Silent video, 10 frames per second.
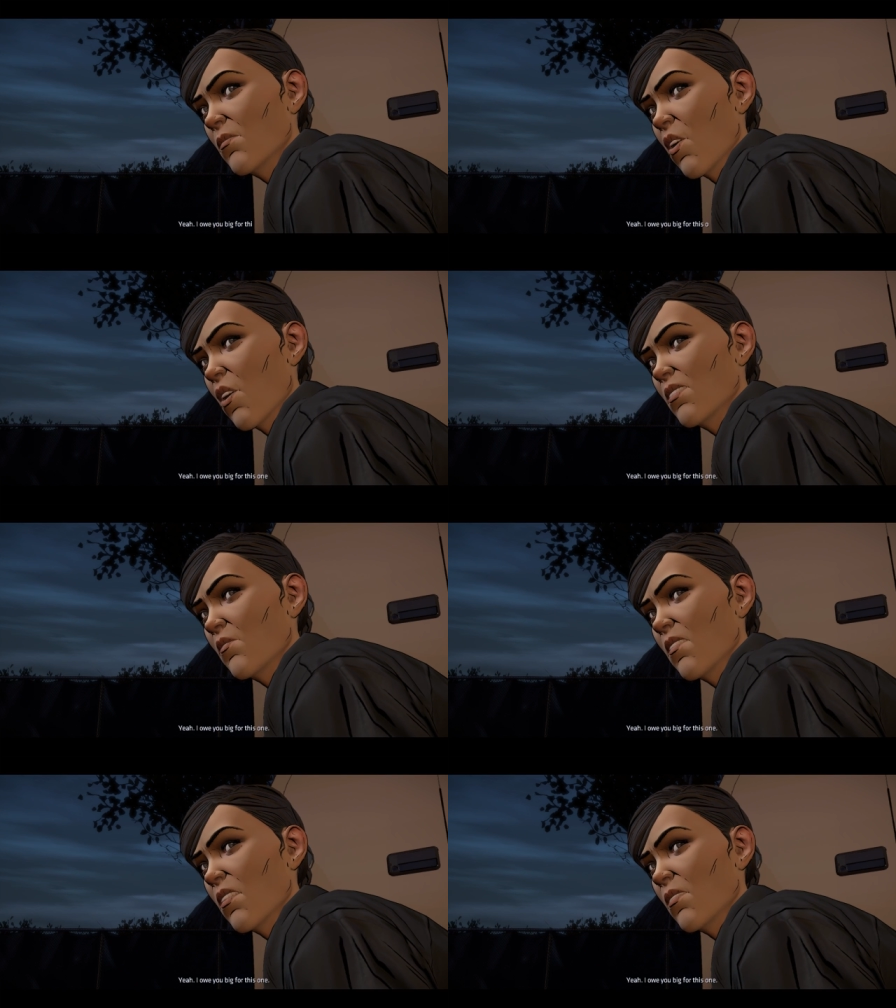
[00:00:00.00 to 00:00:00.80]
owe you
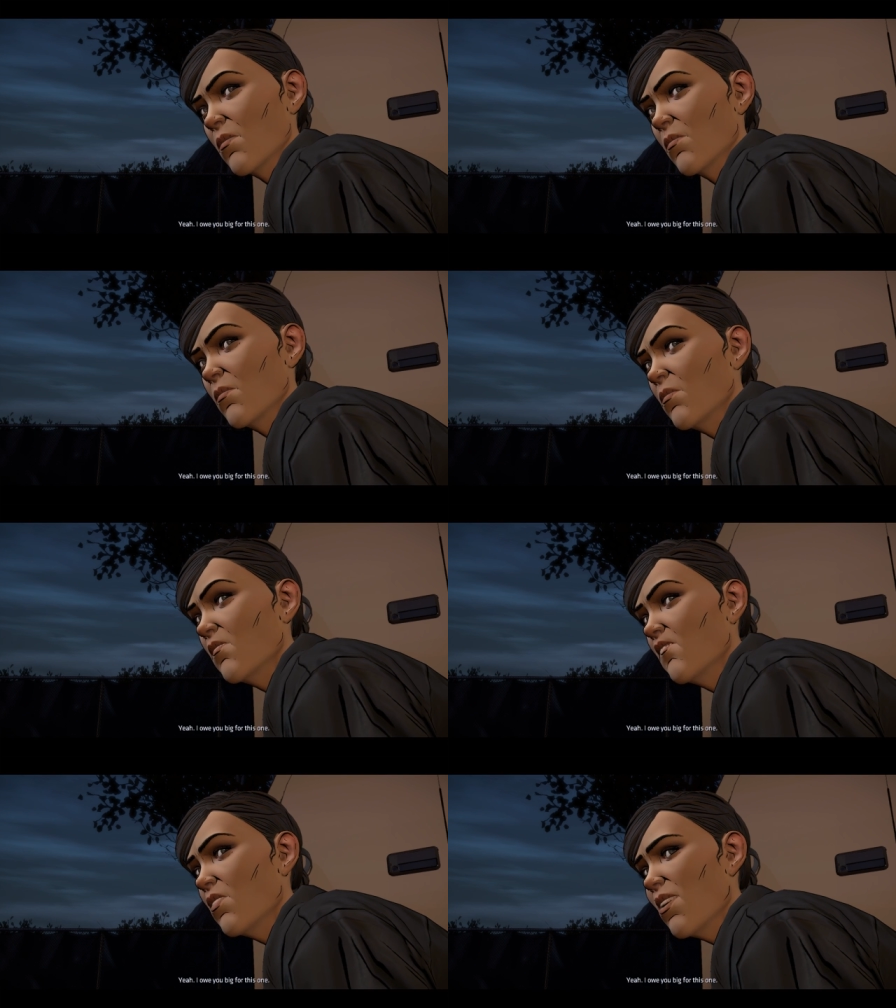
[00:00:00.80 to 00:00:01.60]
big
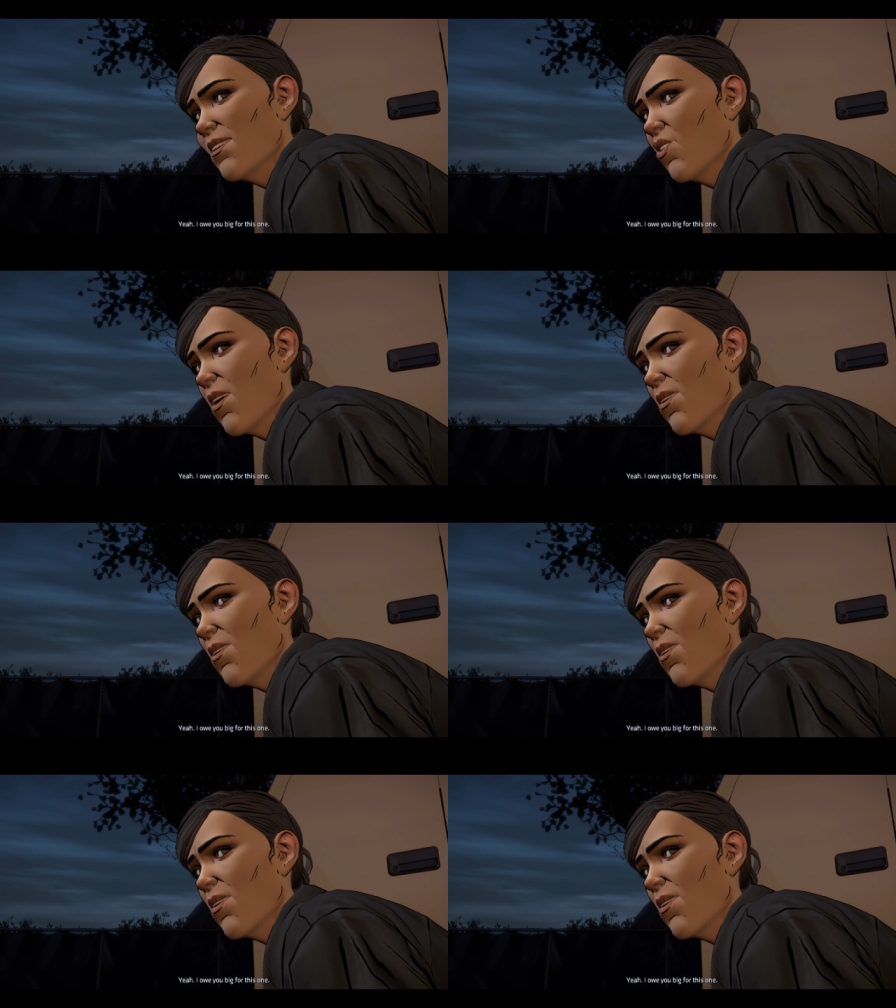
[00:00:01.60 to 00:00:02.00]
for this one.